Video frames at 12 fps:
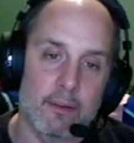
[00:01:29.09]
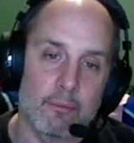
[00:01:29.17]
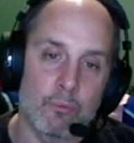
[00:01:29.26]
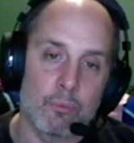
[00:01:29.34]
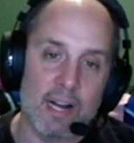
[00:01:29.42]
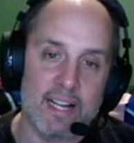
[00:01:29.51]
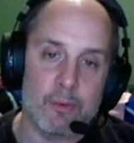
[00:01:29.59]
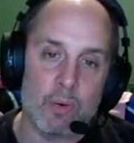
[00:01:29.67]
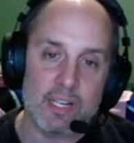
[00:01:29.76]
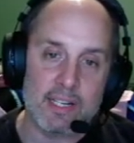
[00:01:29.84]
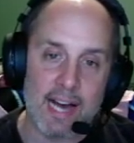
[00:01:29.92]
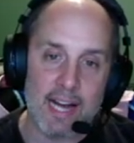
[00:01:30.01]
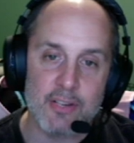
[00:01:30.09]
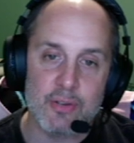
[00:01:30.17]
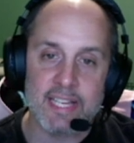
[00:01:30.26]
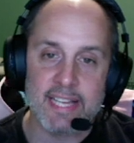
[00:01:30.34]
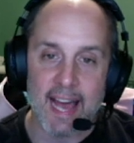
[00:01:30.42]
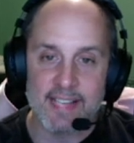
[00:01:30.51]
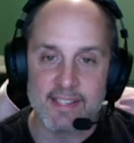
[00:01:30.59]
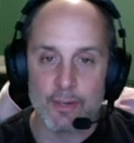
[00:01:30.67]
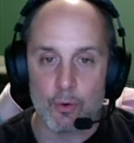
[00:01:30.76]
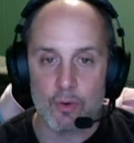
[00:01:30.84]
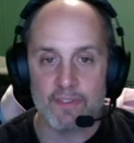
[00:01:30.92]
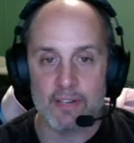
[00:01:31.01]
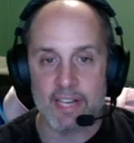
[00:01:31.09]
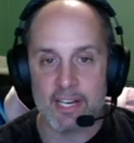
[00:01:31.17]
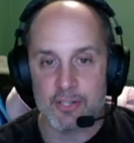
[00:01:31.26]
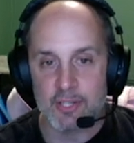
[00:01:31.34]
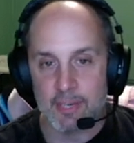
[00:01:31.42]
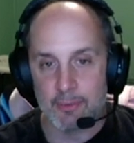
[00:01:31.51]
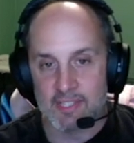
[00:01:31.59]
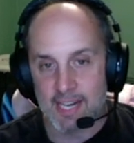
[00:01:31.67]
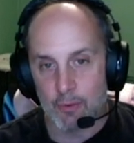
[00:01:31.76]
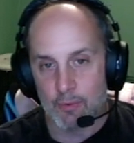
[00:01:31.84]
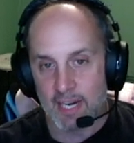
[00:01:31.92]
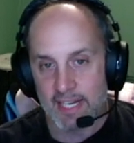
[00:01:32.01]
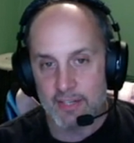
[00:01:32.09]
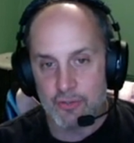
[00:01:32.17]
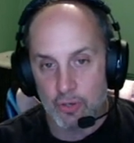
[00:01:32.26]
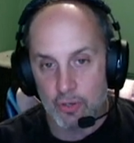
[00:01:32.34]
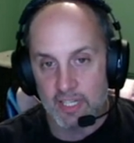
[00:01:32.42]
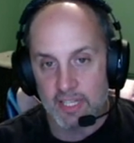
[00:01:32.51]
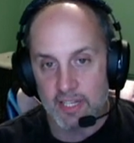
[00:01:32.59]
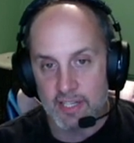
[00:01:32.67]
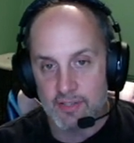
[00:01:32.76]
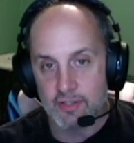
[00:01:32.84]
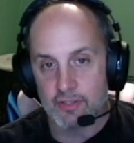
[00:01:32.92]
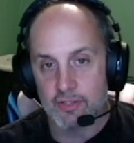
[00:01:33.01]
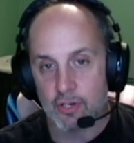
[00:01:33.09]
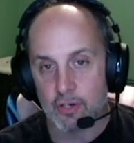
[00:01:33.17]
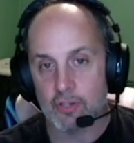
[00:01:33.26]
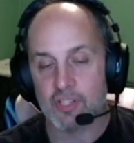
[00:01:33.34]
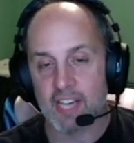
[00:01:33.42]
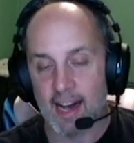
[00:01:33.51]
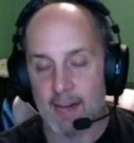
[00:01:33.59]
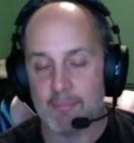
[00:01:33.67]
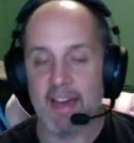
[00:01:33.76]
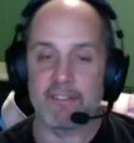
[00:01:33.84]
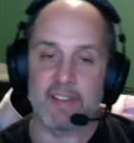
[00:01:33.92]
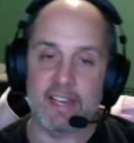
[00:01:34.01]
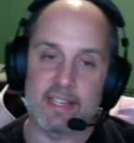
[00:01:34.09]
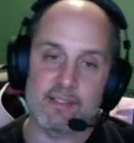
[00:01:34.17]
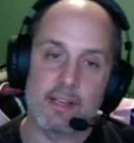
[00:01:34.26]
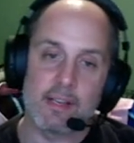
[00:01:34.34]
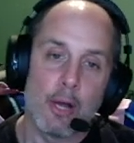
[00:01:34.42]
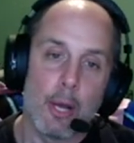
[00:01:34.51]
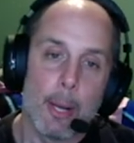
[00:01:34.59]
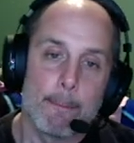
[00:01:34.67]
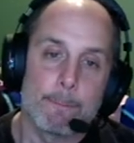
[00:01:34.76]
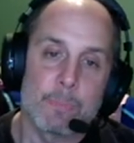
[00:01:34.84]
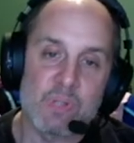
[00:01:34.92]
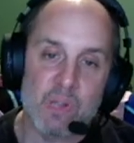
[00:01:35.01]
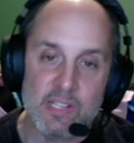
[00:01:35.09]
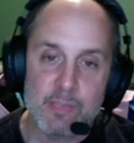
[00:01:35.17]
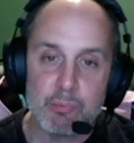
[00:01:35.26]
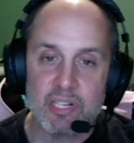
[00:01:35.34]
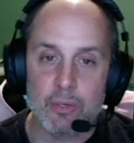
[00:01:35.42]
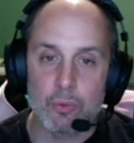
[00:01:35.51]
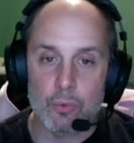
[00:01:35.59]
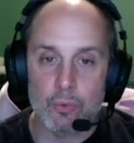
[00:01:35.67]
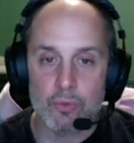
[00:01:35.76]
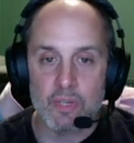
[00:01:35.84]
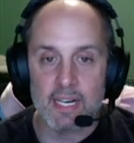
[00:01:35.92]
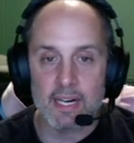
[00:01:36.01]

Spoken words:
ready one non-unique asset or foundation that was not ready during this turn's combat phase. So that's pretty cool.